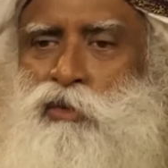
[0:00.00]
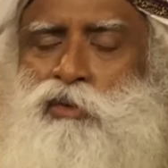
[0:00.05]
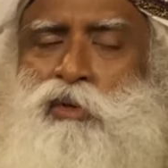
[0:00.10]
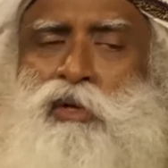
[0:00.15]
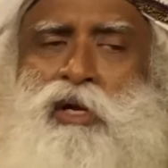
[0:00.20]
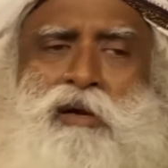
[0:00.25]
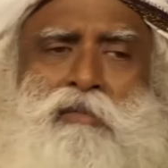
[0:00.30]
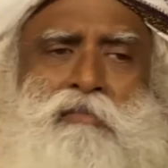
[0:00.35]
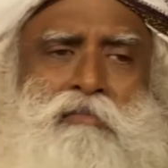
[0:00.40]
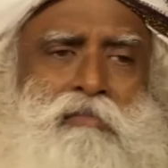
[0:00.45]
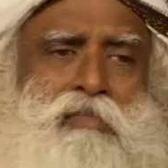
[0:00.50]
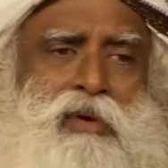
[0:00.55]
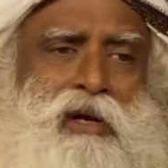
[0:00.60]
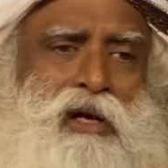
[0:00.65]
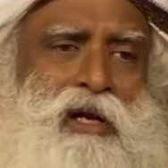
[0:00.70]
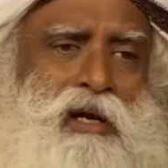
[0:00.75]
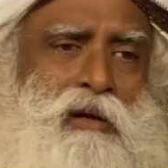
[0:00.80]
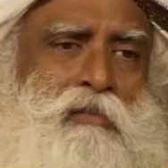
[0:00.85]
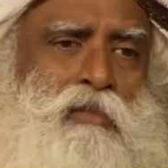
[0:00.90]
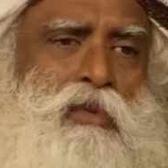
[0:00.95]
So him
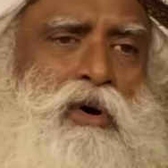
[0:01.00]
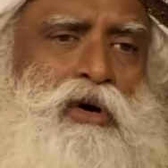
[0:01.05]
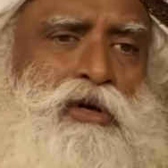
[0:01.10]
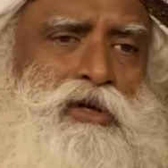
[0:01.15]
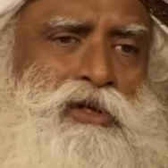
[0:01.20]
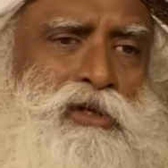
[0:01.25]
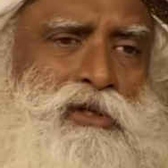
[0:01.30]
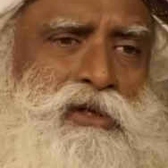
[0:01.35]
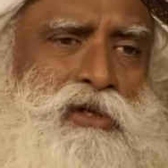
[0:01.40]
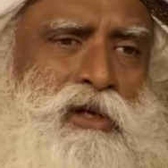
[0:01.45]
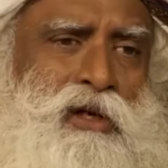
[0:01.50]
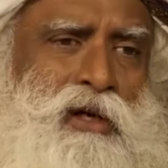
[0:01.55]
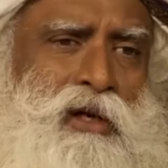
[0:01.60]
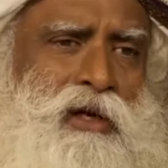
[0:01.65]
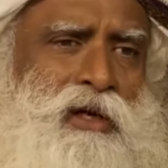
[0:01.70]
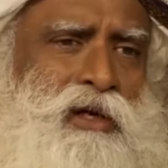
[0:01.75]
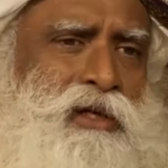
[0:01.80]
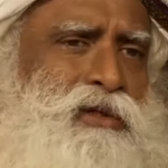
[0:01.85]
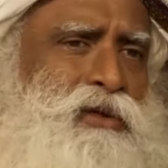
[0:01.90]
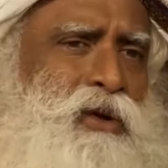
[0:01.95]
building mosques
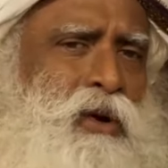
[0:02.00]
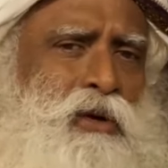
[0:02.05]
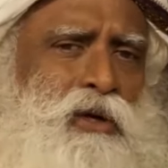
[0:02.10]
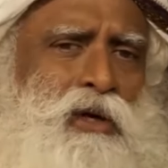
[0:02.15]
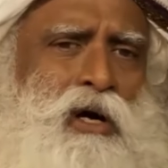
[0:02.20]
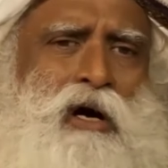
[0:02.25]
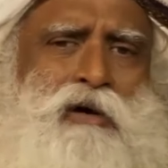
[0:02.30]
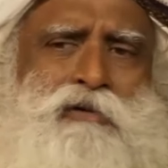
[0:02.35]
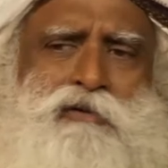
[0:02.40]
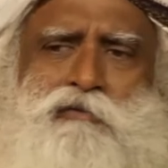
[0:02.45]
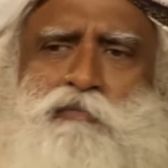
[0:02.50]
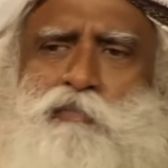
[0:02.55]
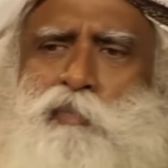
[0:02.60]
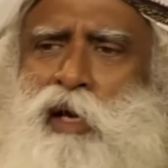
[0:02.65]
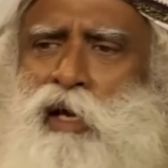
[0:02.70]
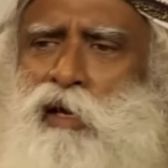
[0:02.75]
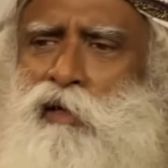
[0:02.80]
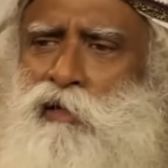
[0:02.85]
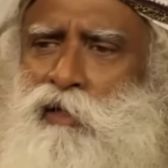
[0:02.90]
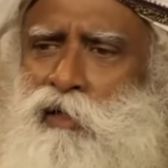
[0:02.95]
is not out of
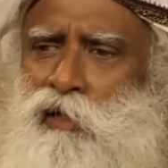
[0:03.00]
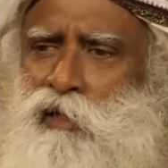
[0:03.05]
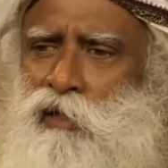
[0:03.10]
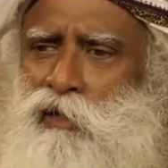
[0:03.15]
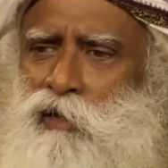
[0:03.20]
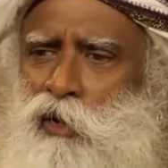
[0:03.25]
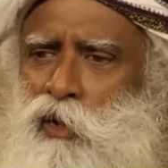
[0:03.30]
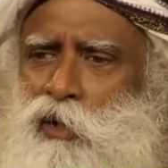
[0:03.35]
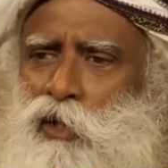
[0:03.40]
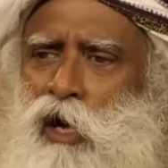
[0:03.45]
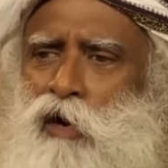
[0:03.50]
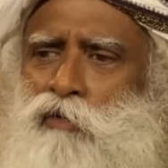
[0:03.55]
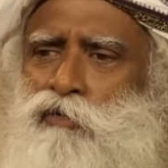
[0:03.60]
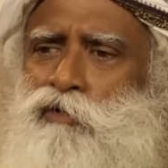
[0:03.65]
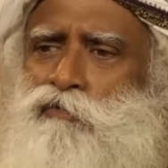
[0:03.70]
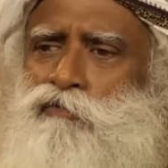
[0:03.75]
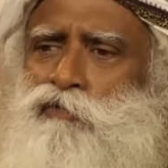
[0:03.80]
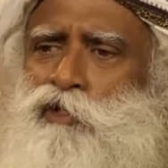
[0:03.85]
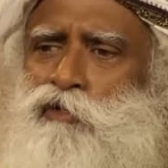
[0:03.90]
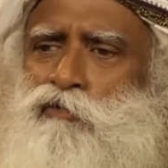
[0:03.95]
piety, not
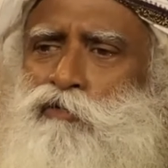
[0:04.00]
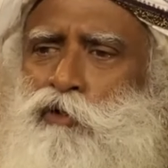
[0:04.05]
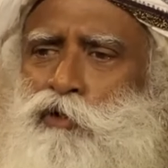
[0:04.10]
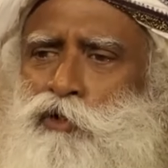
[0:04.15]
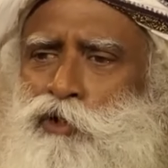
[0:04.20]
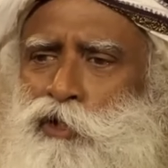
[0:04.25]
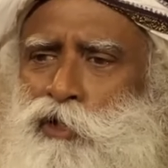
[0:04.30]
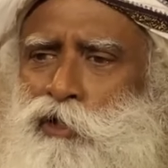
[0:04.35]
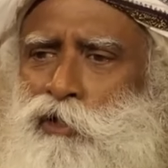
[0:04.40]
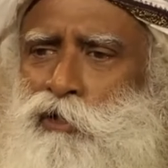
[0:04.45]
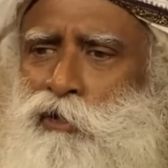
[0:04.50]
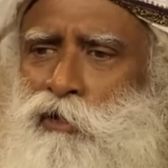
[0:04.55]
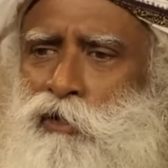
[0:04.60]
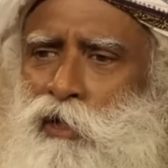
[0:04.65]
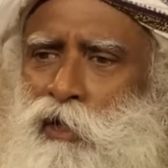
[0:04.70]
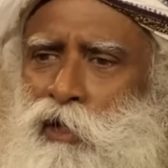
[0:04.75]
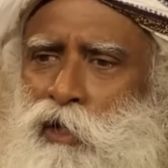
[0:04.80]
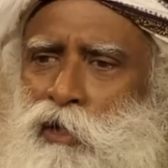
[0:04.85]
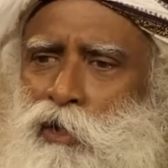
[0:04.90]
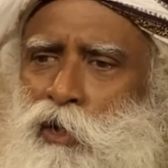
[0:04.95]
out of devotion,
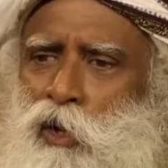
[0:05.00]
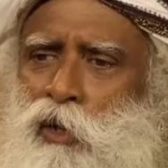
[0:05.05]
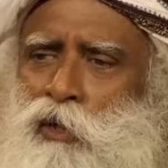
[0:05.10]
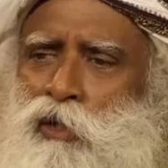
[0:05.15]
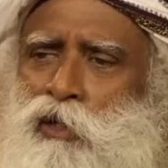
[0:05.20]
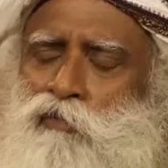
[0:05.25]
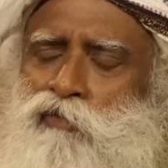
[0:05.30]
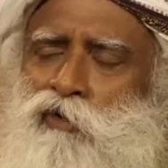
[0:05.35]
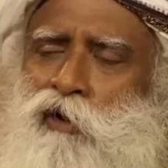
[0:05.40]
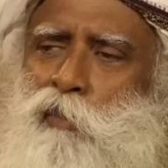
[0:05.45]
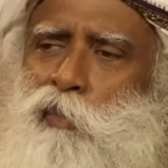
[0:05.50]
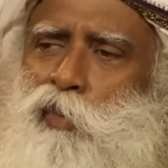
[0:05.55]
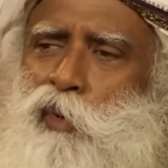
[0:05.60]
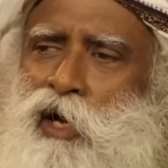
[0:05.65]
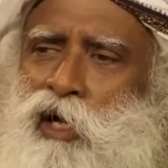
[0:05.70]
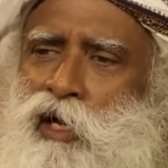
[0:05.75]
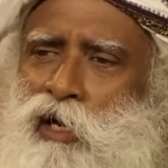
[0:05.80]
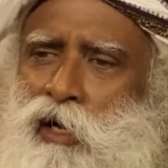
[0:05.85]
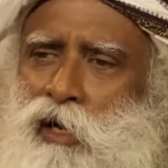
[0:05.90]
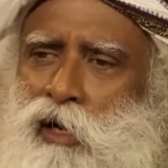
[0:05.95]
not for
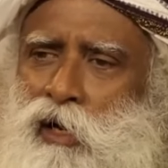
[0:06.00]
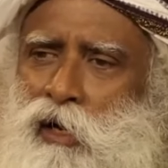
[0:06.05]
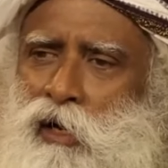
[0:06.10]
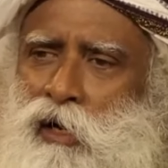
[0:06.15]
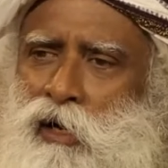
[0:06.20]
prayer.